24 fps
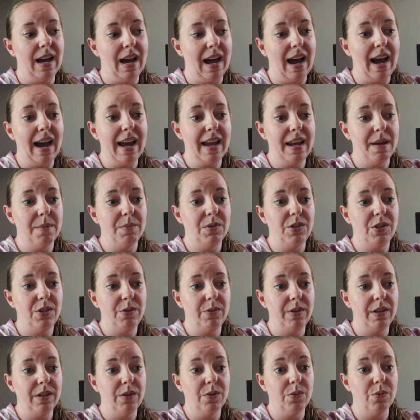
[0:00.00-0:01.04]
I am
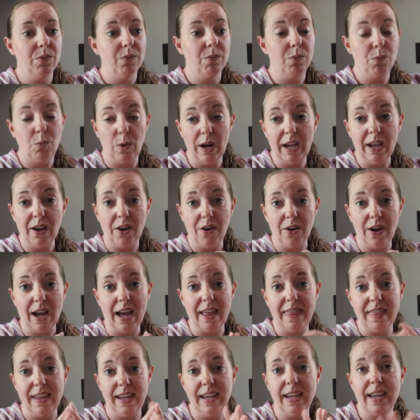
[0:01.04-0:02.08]
doing well.
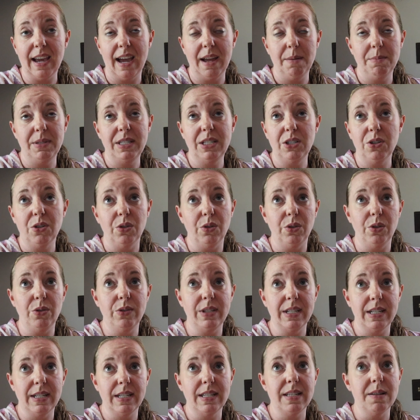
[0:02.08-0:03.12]
I think I'm still
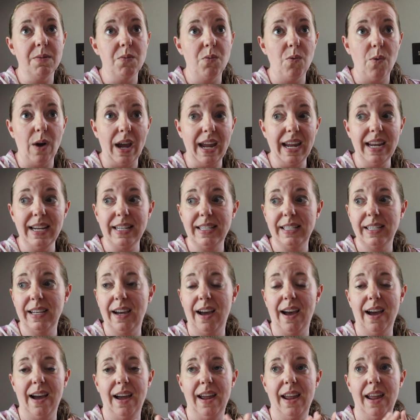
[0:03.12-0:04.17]
losing some weight.
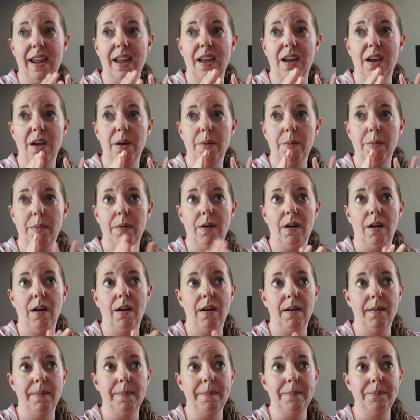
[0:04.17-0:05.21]
I am
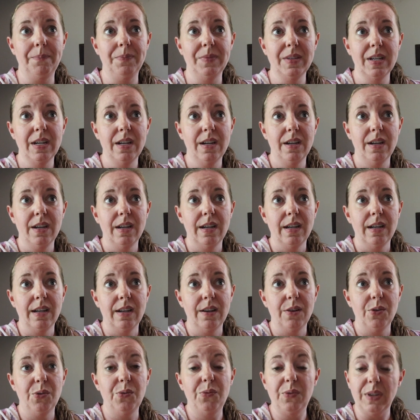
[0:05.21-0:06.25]
um,
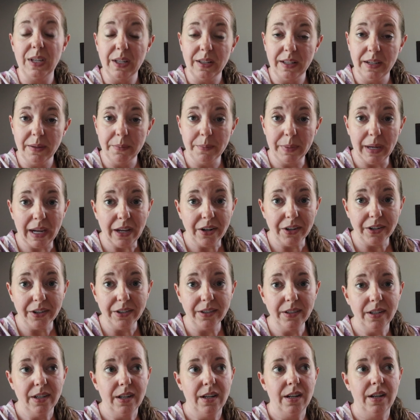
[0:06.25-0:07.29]
feeling
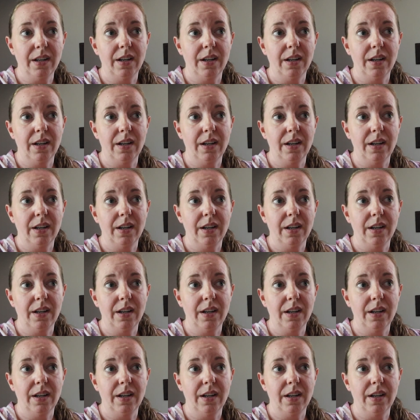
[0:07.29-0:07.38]
better.